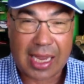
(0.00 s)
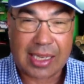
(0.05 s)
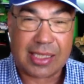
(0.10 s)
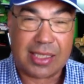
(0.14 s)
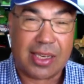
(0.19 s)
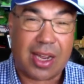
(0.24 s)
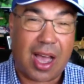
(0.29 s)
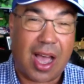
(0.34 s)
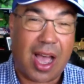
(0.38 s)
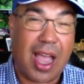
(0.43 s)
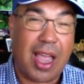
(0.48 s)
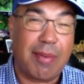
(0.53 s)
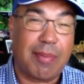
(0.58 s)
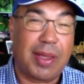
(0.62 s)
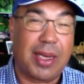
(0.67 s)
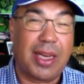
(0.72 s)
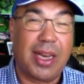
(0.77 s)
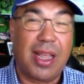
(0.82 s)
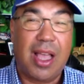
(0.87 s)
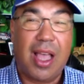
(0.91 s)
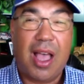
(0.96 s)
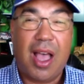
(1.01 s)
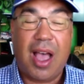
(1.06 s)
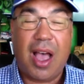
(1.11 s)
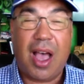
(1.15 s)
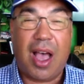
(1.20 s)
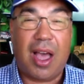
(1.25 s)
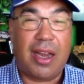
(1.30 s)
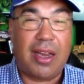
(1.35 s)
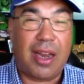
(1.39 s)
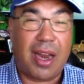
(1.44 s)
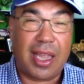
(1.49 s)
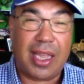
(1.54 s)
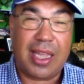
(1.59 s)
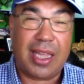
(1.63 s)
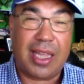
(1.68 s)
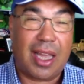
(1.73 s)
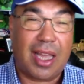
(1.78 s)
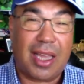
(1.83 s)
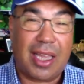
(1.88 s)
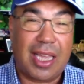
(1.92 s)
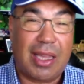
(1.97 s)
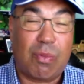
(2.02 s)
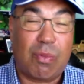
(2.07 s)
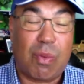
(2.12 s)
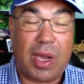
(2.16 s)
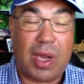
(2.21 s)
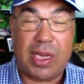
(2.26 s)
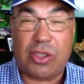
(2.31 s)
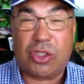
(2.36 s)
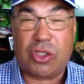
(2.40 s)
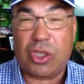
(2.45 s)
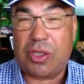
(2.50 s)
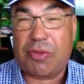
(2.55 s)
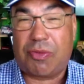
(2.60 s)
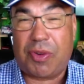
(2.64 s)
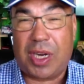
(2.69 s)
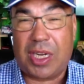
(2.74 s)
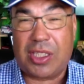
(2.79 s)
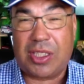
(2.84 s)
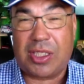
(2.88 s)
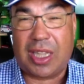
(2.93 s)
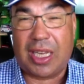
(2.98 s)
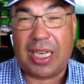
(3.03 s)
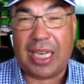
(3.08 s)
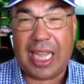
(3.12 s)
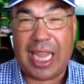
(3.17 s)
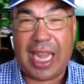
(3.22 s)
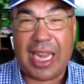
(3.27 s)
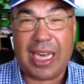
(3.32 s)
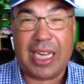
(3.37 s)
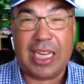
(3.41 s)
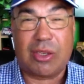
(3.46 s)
Dime, and he's just finished The Lead.